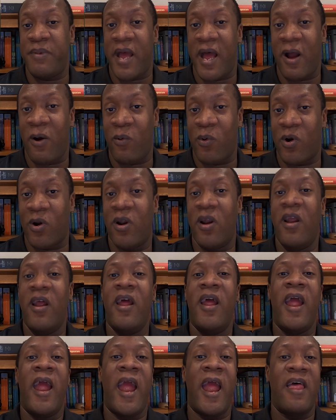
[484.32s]
power,
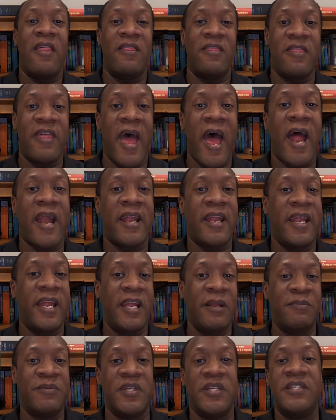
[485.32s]
and that
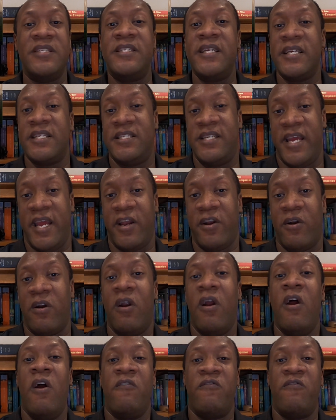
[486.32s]
keeps a dictator